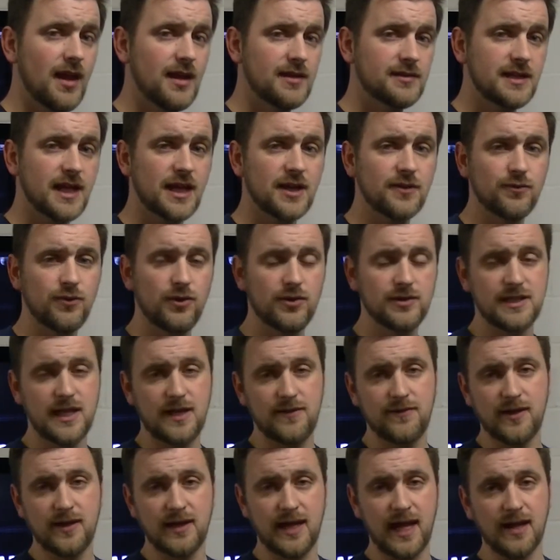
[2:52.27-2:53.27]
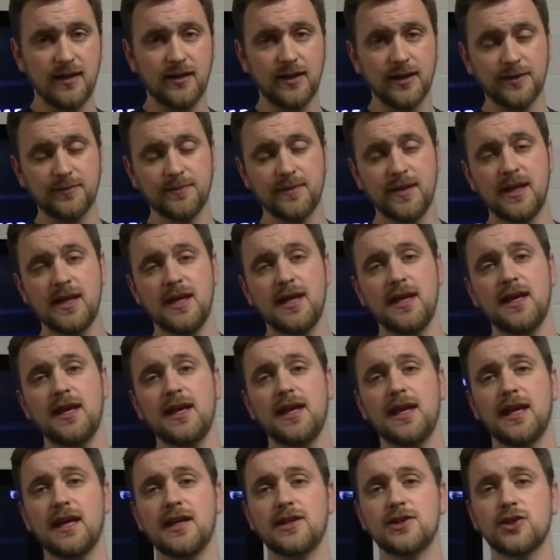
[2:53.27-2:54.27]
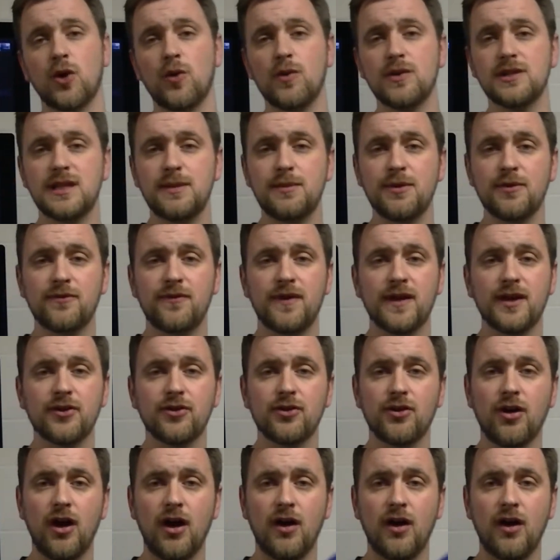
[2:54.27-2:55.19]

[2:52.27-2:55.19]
Second rule of safe gun handling is always keep your finger